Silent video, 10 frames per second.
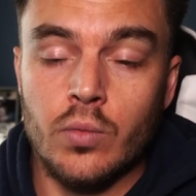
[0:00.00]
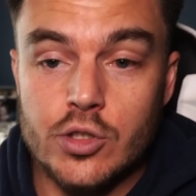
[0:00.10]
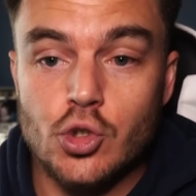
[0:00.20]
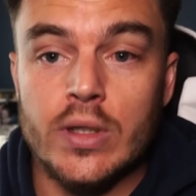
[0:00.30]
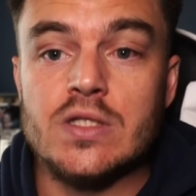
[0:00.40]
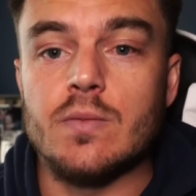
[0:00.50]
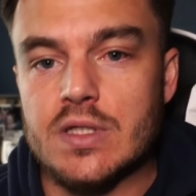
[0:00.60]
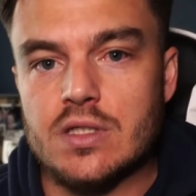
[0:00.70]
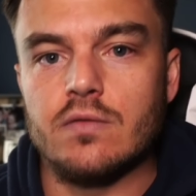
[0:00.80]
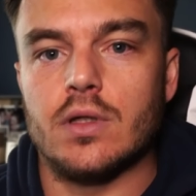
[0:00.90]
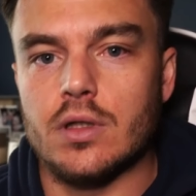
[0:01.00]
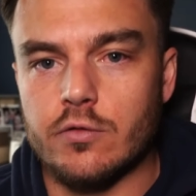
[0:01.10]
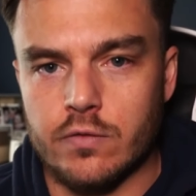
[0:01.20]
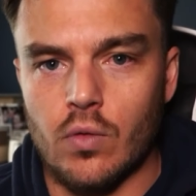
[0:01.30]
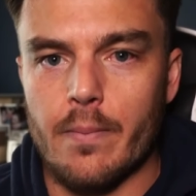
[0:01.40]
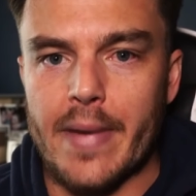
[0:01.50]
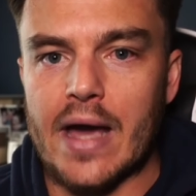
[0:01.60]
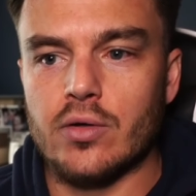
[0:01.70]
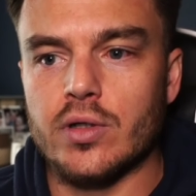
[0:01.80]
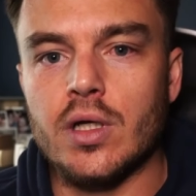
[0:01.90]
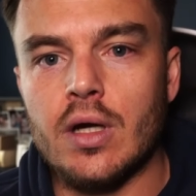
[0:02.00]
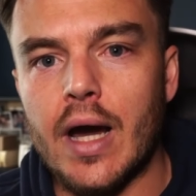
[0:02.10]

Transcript: train specifically for battery.